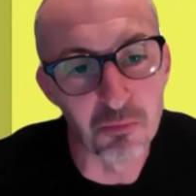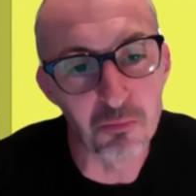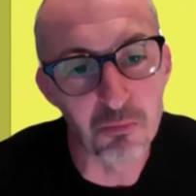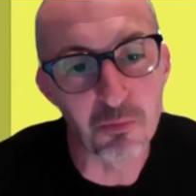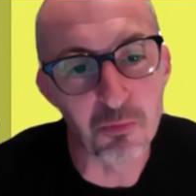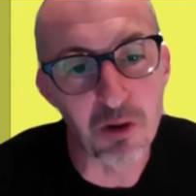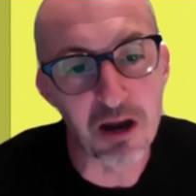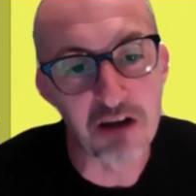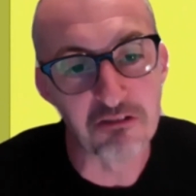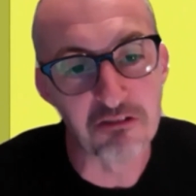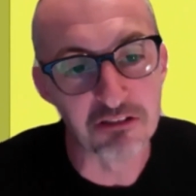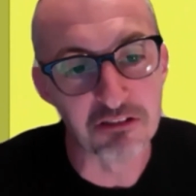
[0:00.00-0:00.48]

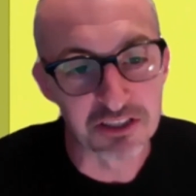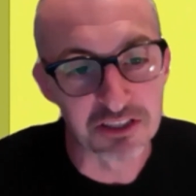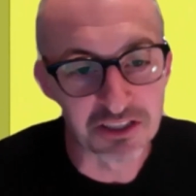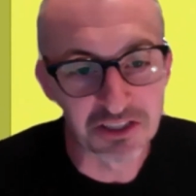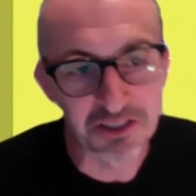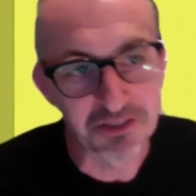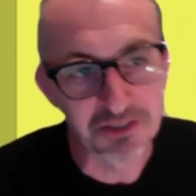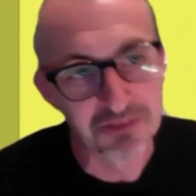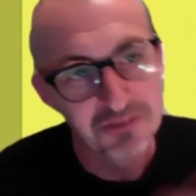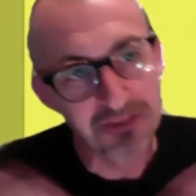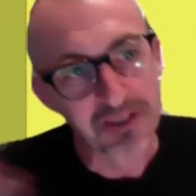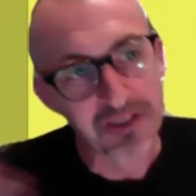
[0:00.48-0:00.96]

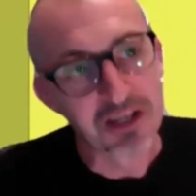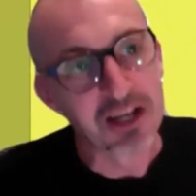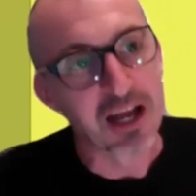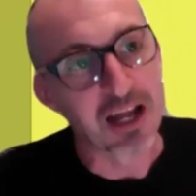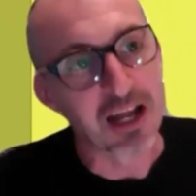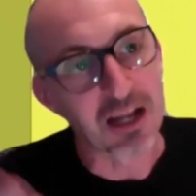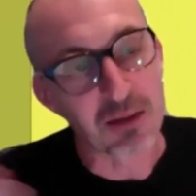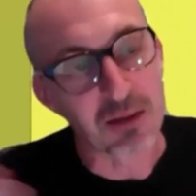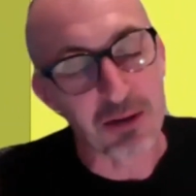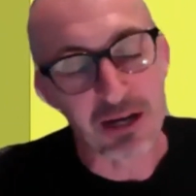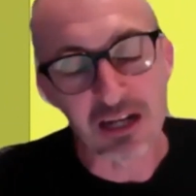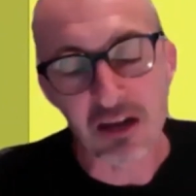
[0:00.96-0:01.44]
whereas
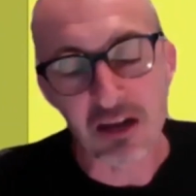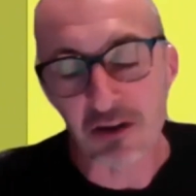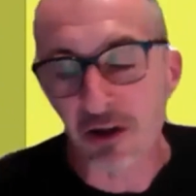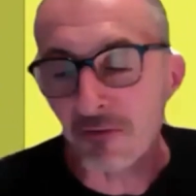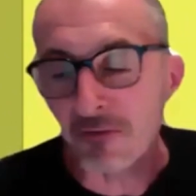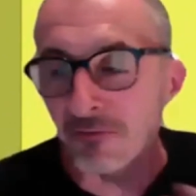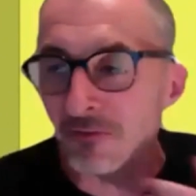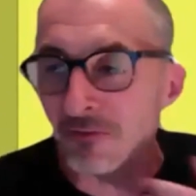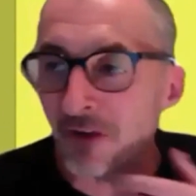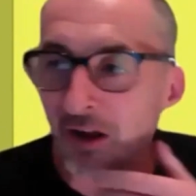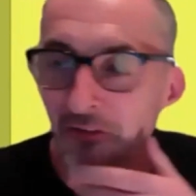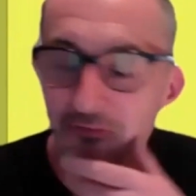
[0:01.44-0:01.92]
I mean,
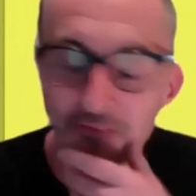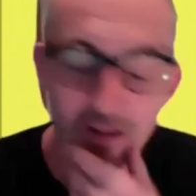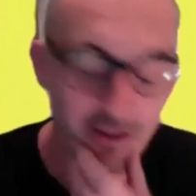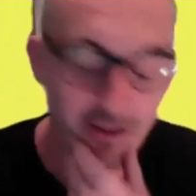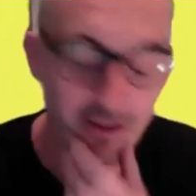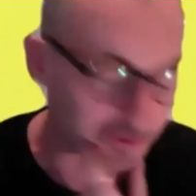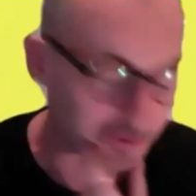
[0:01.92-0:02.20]
I felt